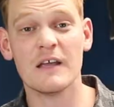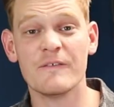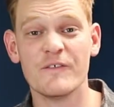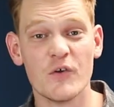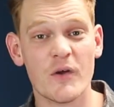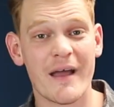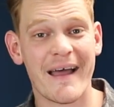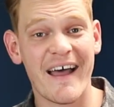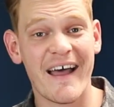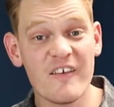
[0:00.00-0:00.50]
If
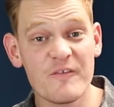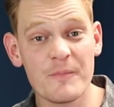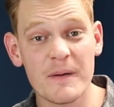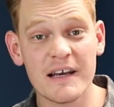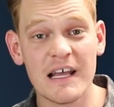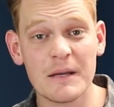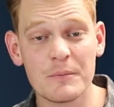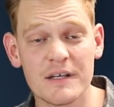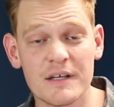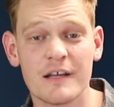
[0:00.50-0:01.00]
you have
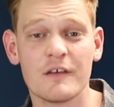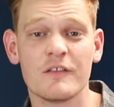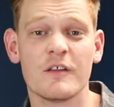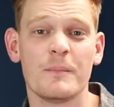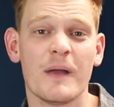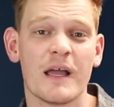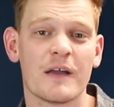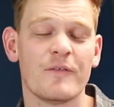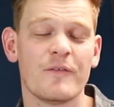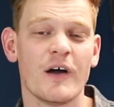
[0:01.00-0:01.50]
been able to get on the
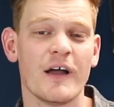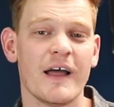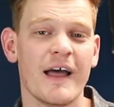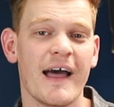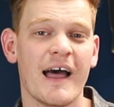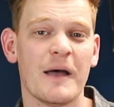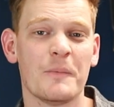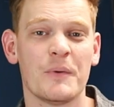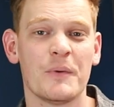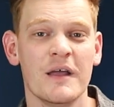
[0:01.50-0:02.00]
Backfire
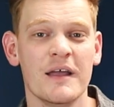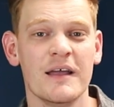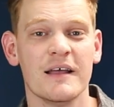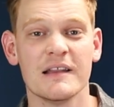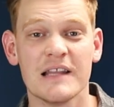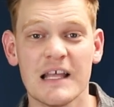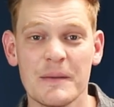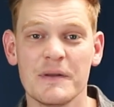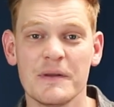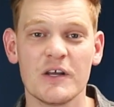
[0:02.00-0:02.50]
app,
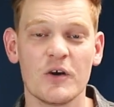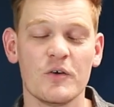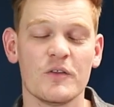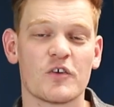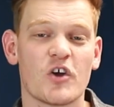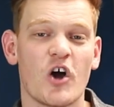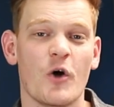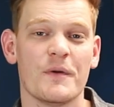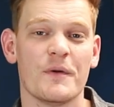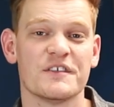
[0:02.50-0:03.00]
let me know in the
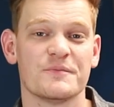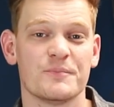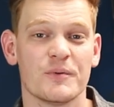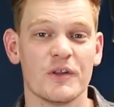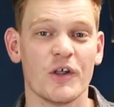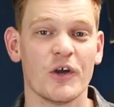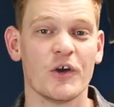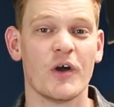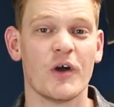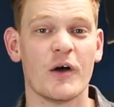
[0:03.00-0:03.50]
comments below.